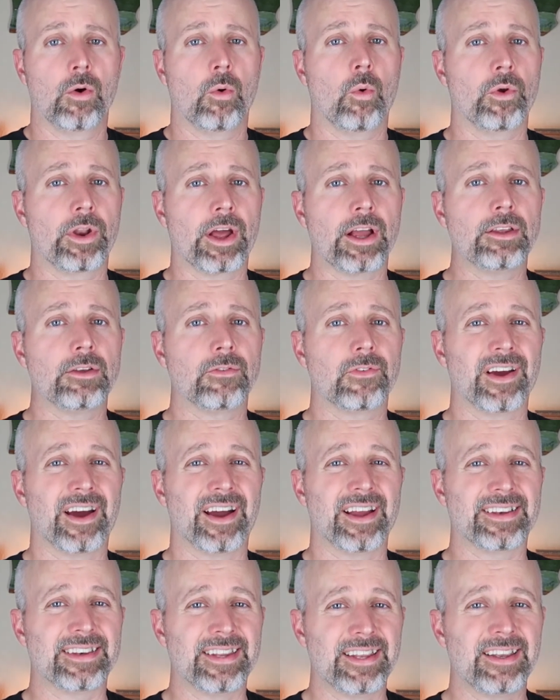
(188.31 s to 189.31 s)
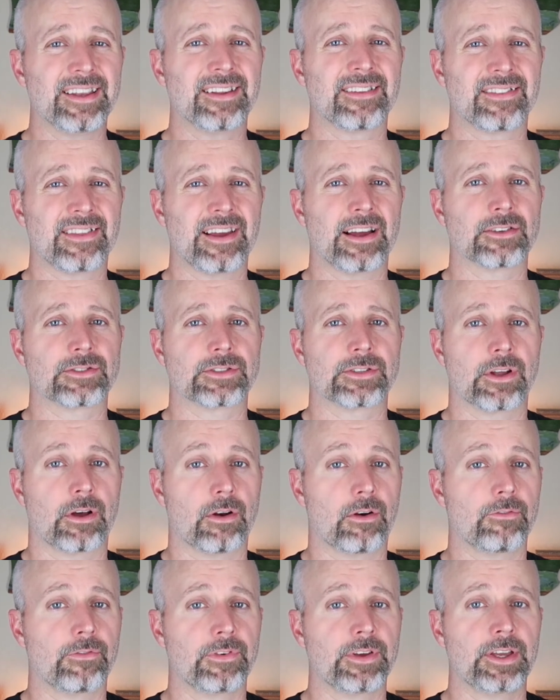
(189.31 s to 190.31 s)
Well, now you've got a
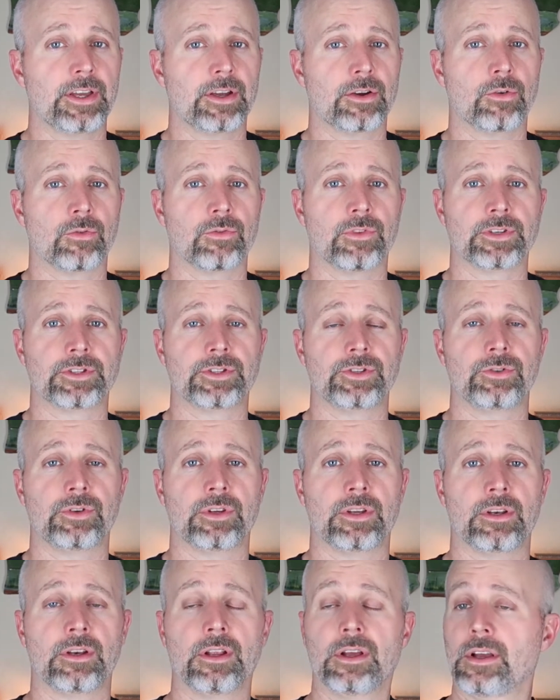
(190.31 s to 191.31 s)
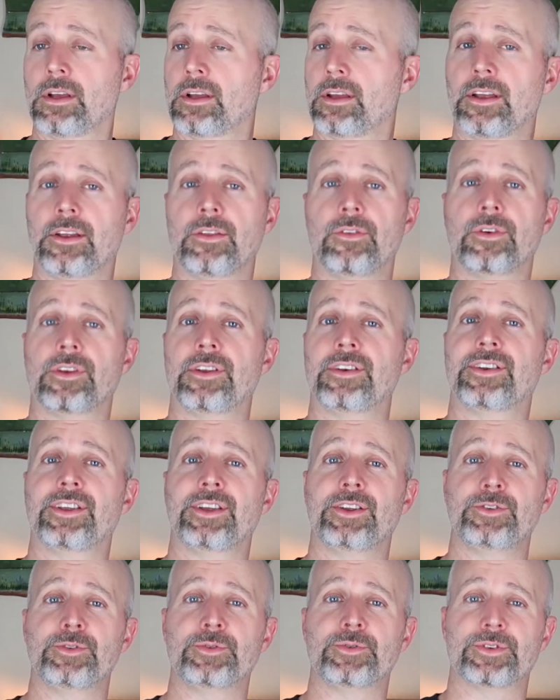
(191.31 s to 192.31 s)
$10,000 vehicle that you can either
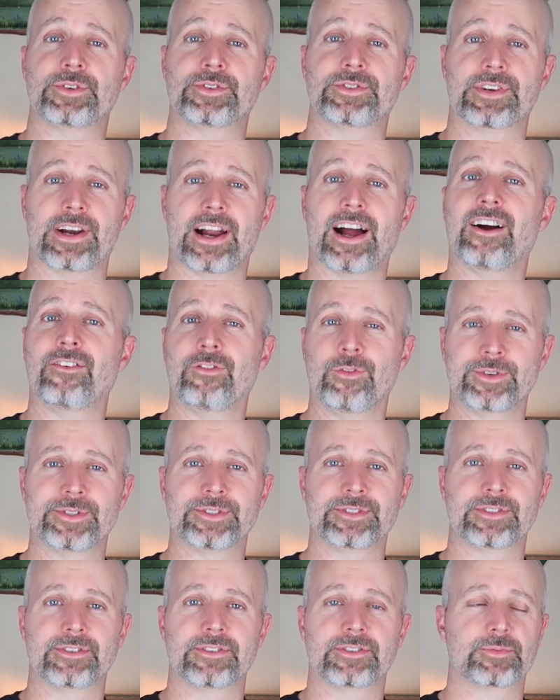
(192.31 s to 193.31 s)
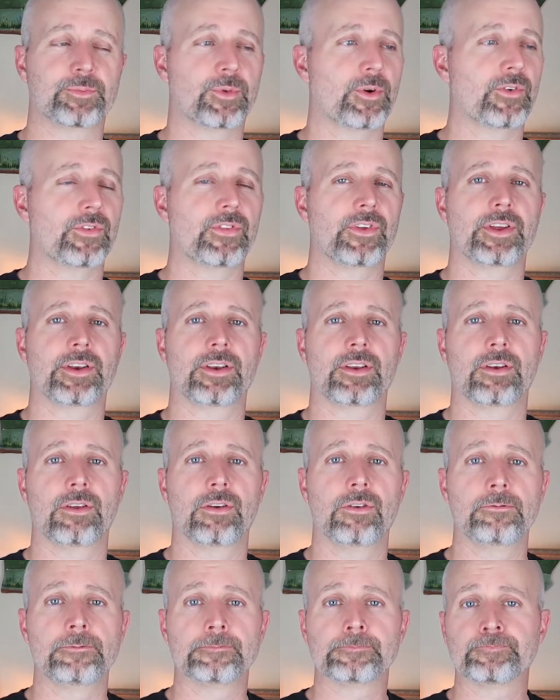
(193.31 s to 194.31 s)
continue to drive, which is the smart thing to
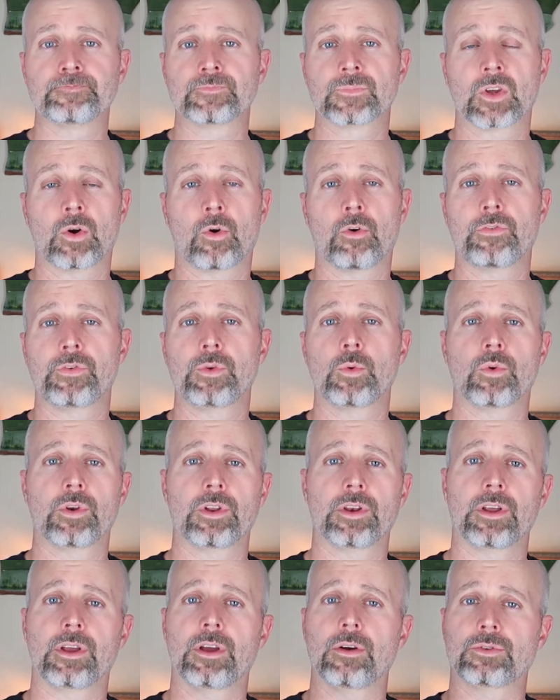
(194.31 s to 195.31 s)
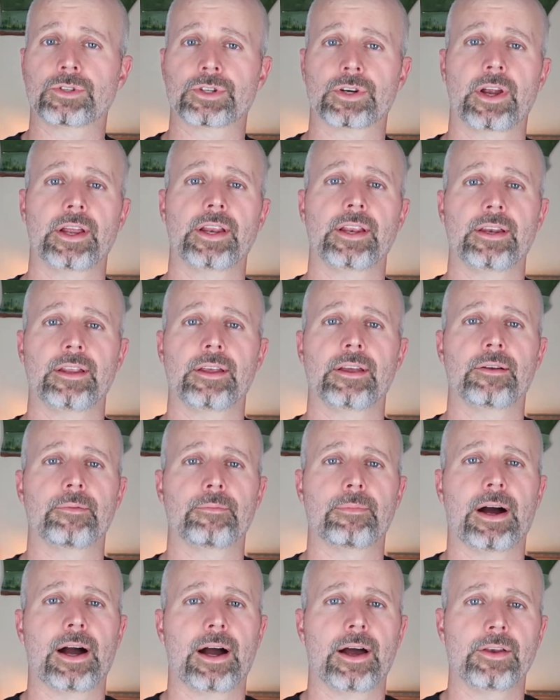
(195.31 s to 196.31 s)
do, or if you wanted to go trade it in
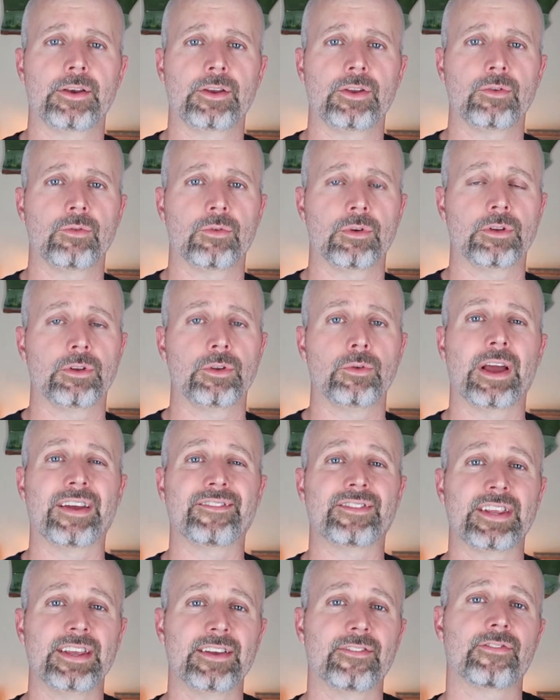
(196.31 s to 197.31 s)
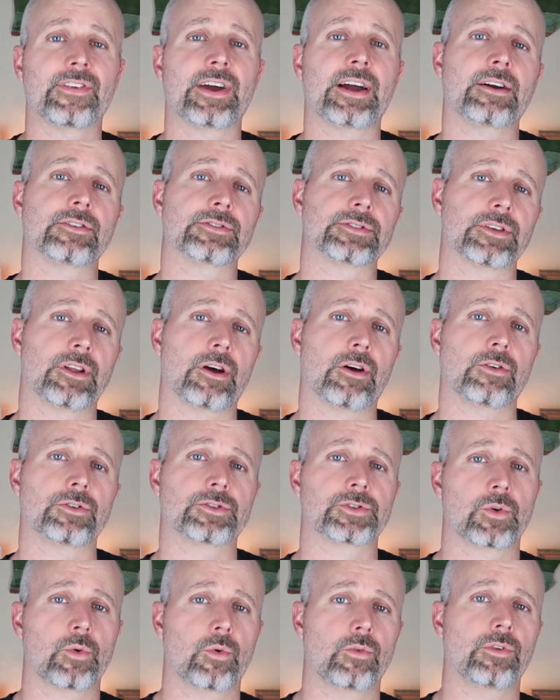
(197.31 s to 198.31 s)
and buy a new one, you have
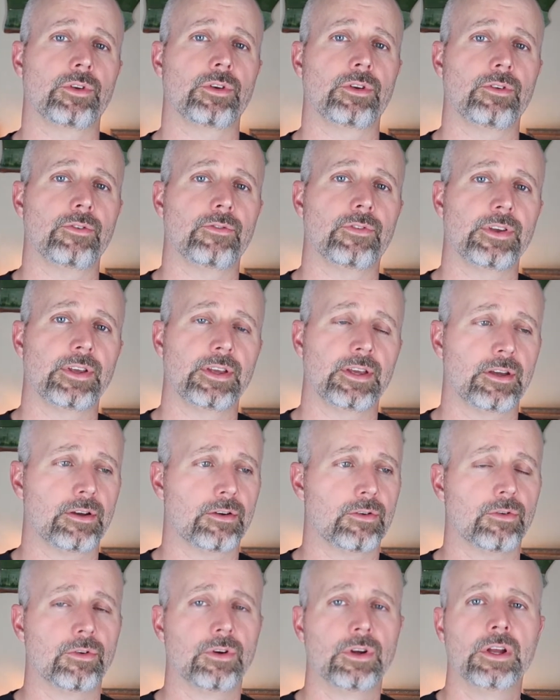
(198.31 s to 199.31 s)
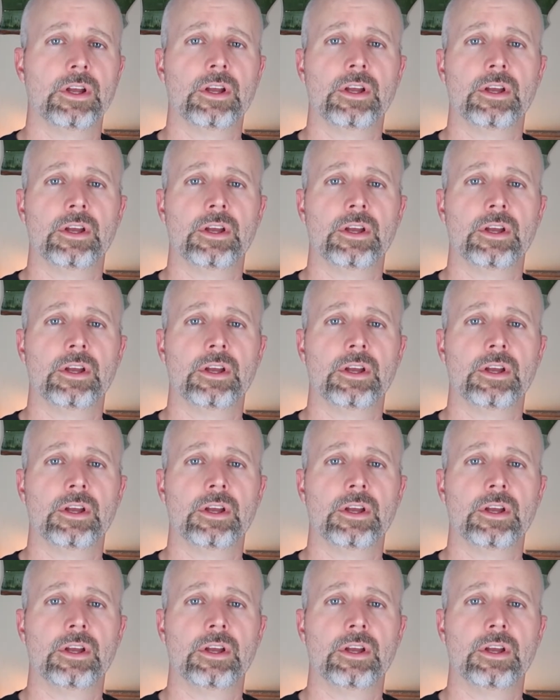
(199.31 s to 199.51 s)
$10,000 toward the new vehicle.